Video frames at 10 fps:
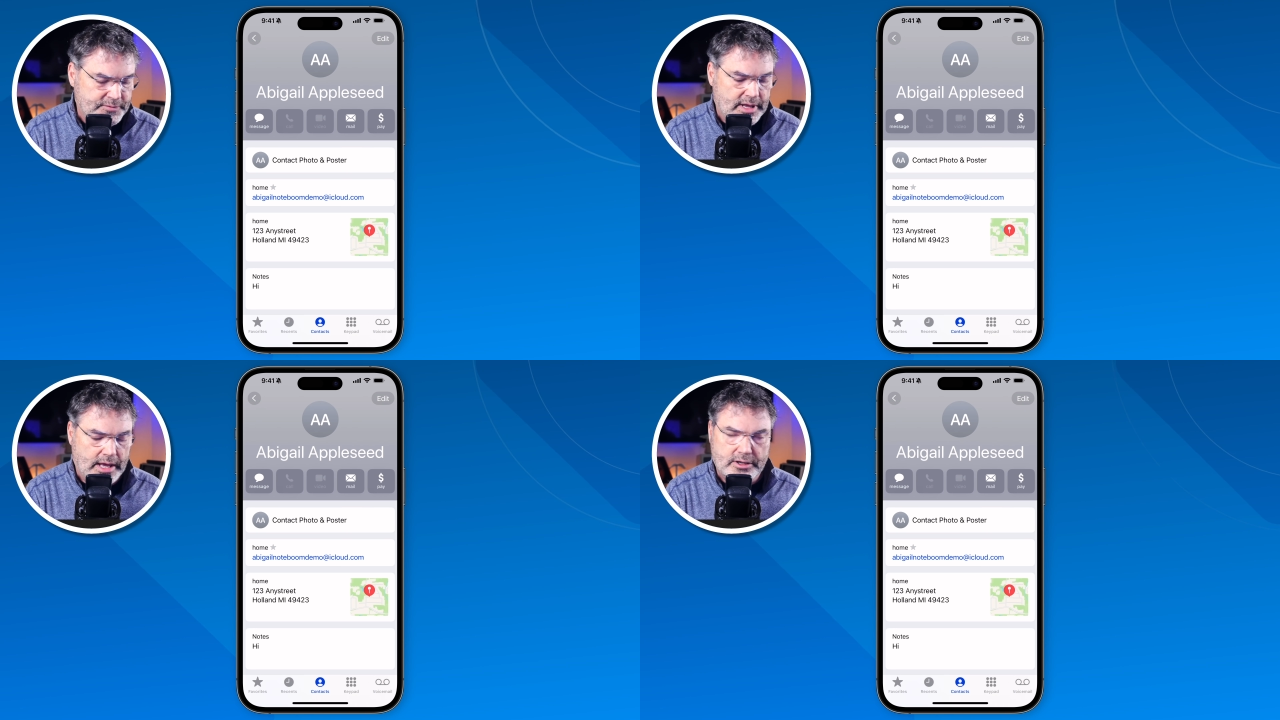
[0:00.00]

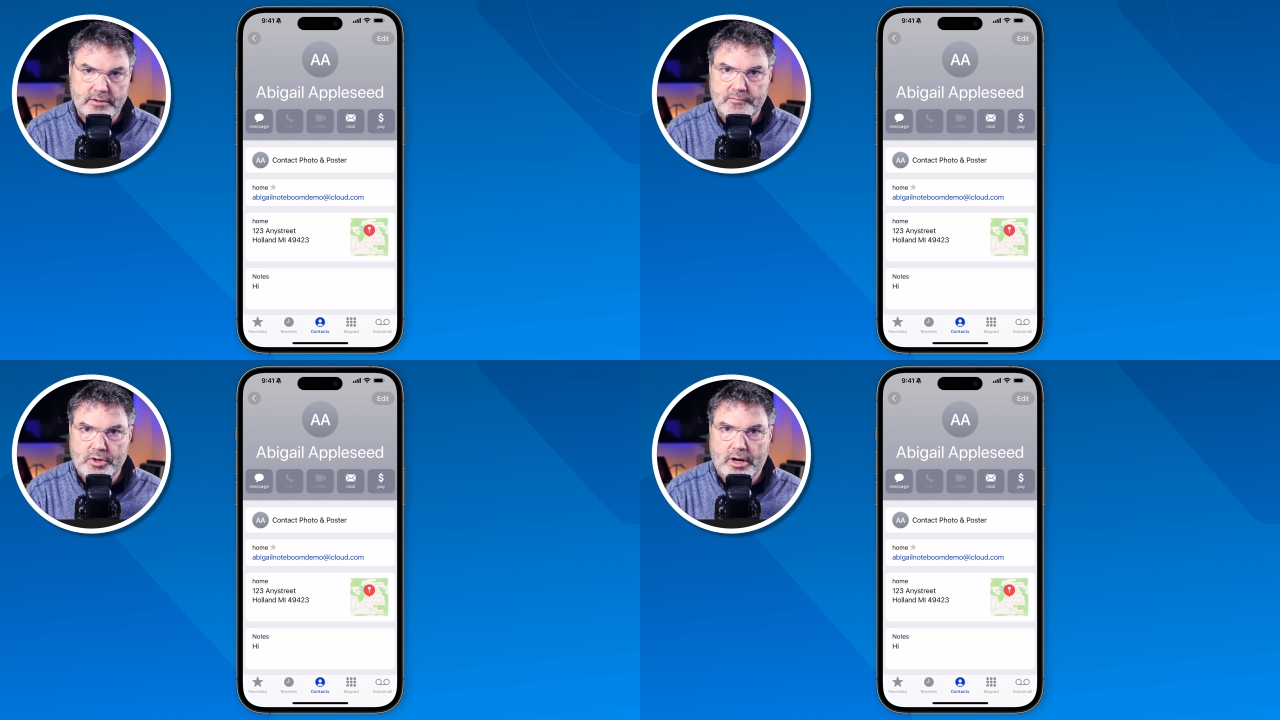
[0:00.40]
I can
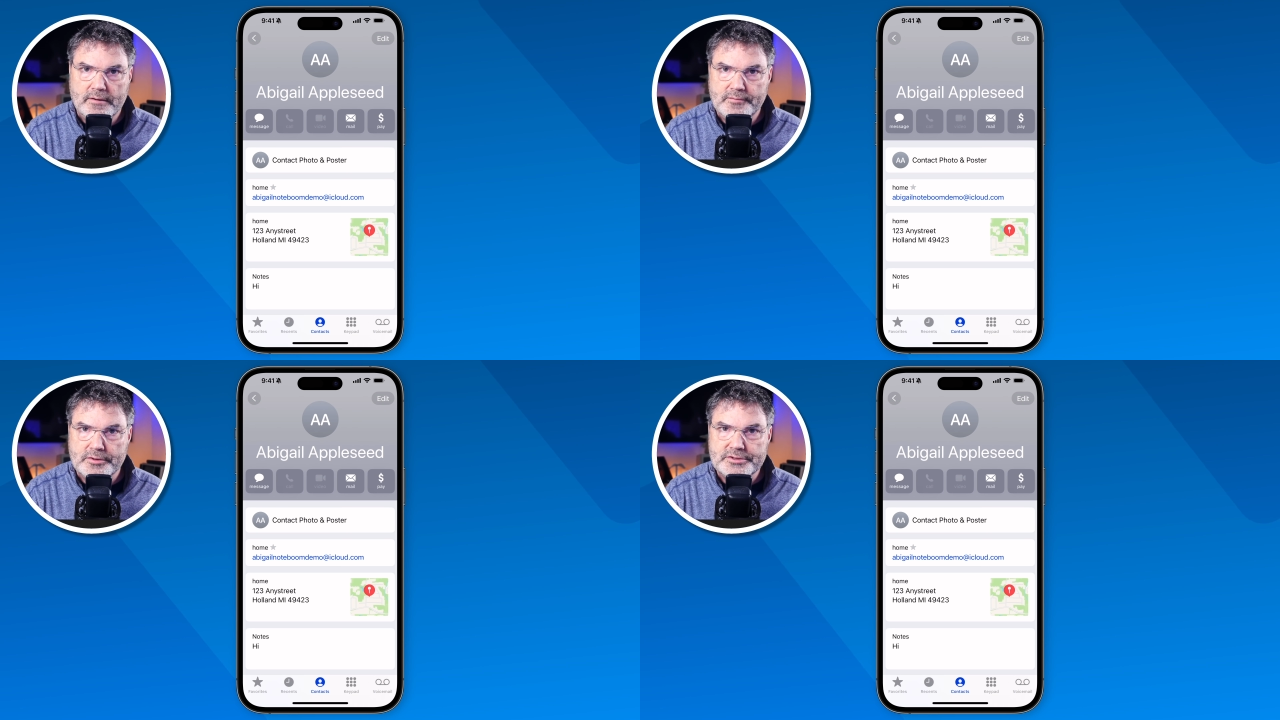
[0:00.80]
view all
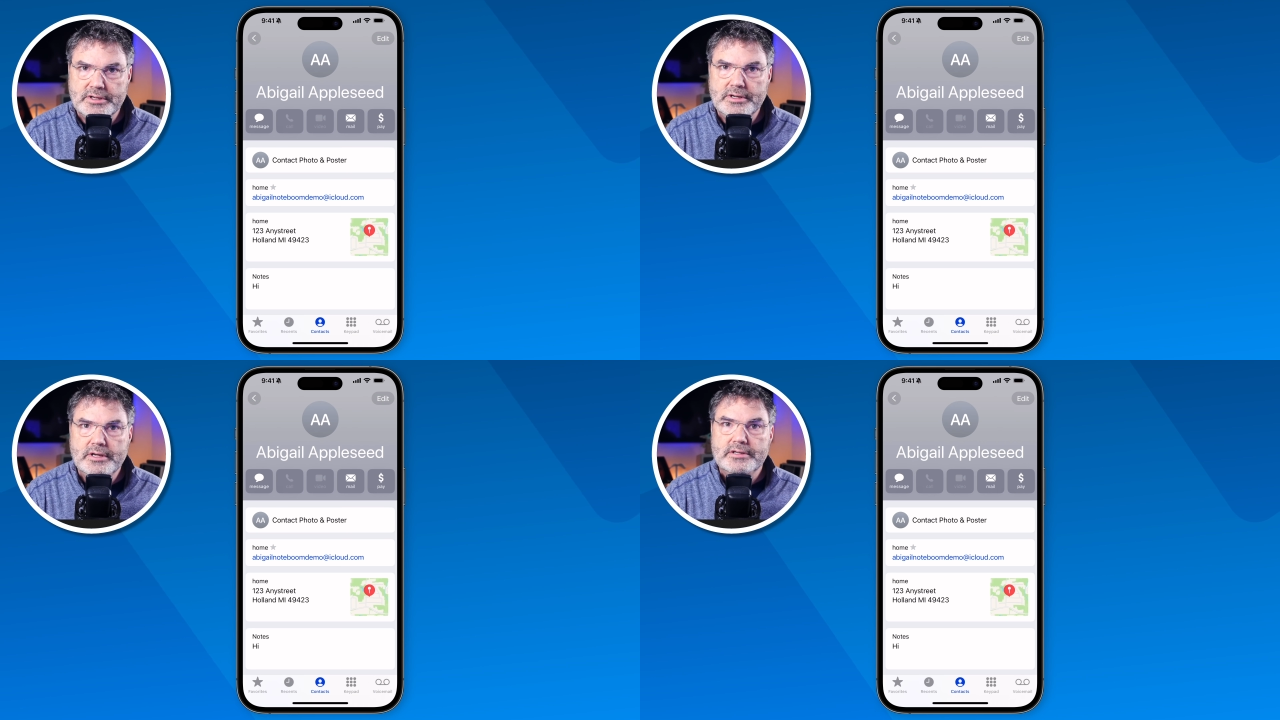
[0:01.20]
of those
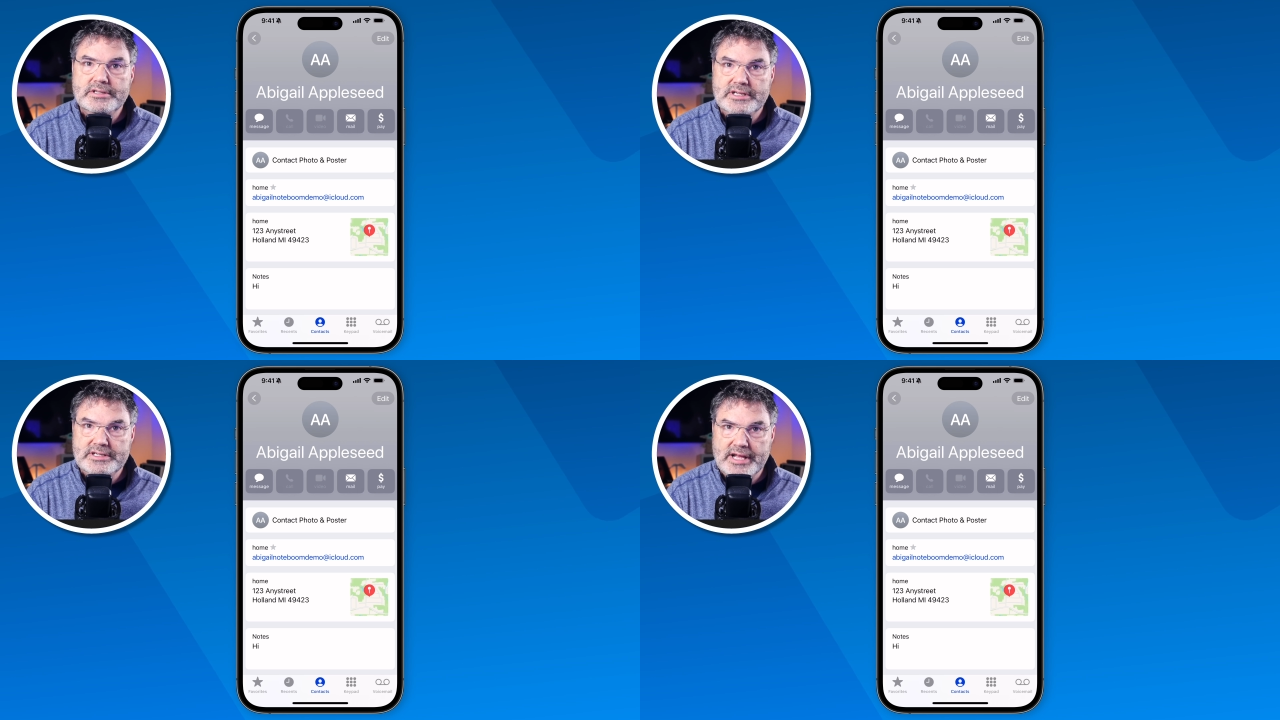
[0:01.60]

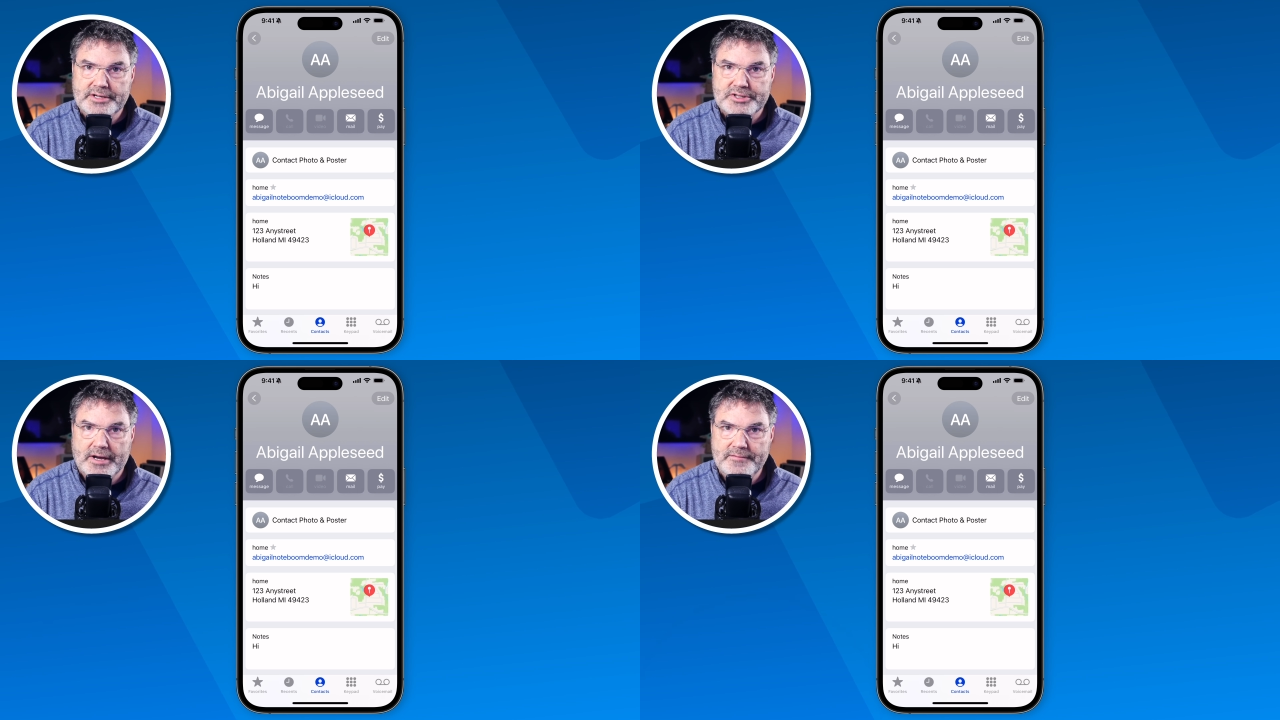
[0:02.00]

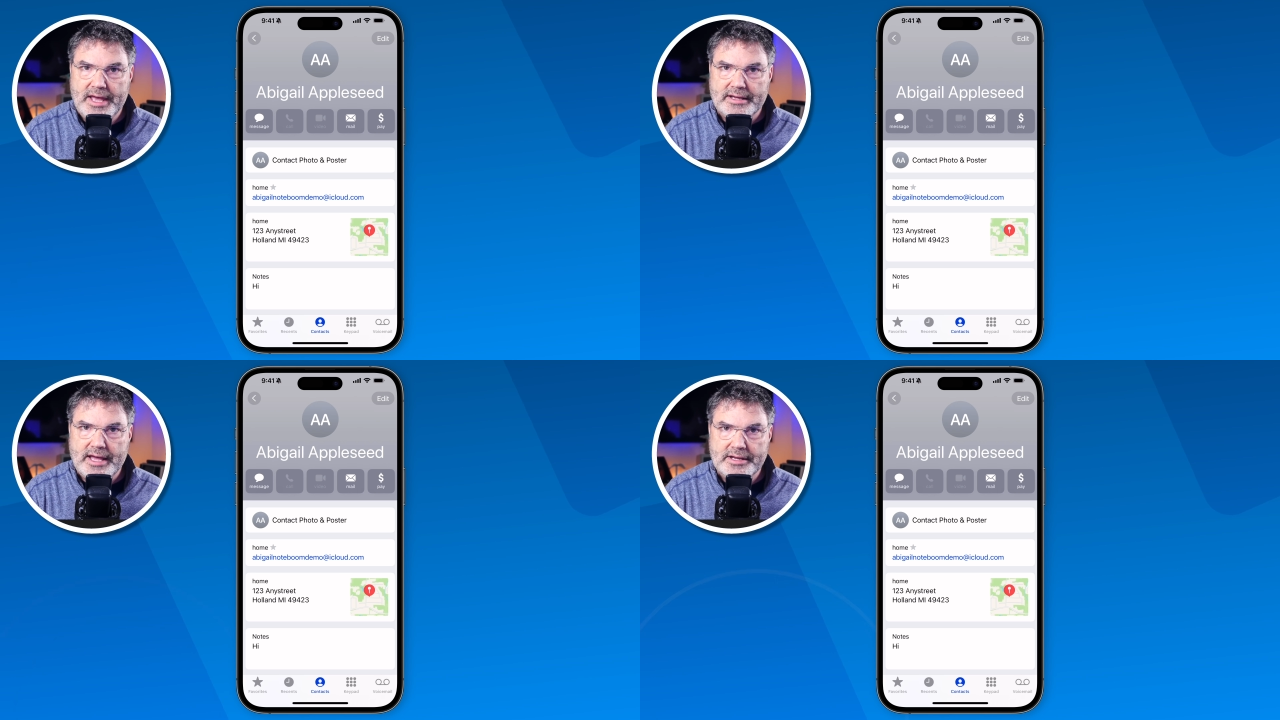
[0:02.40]
details of
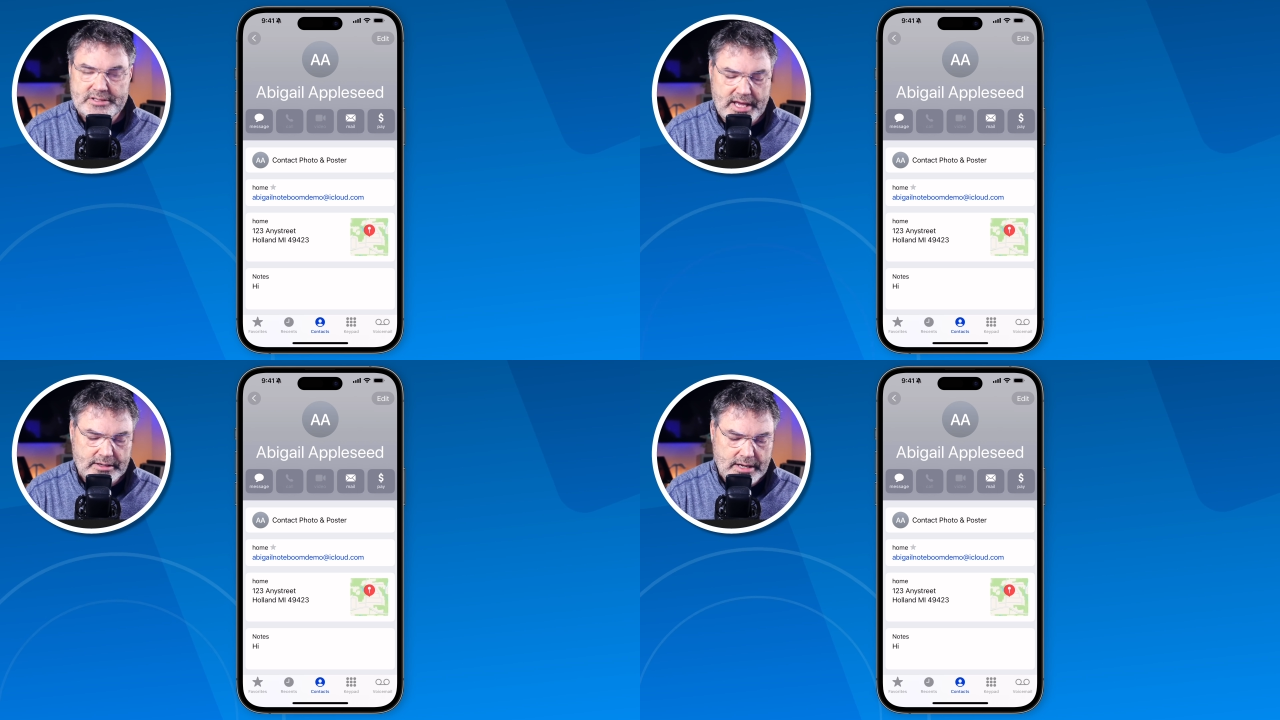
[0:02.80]
that
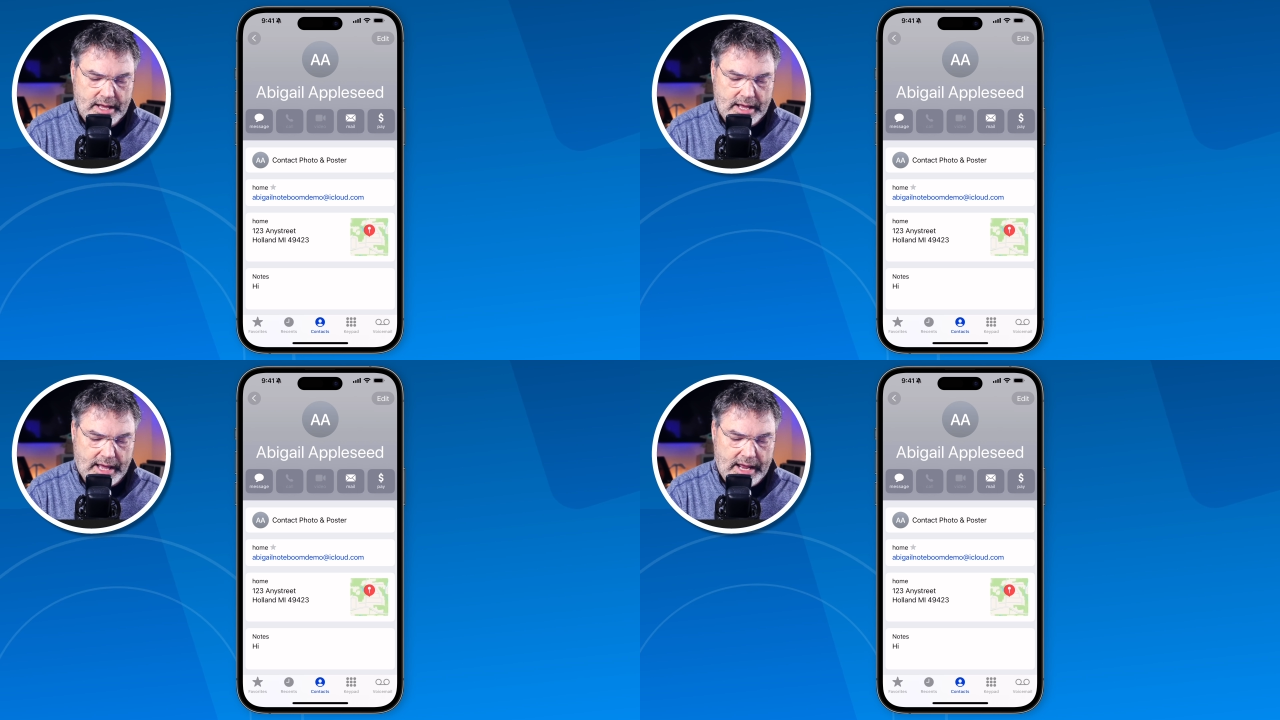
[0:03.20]
contact,
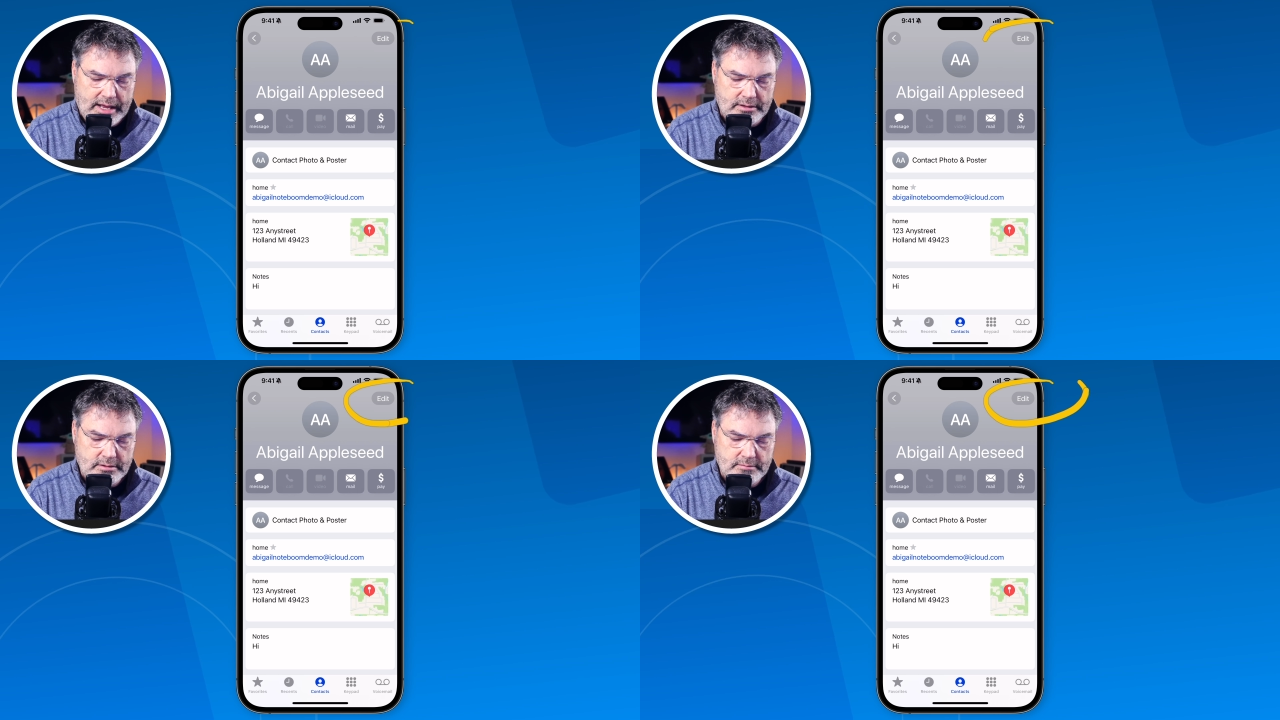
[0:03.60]
and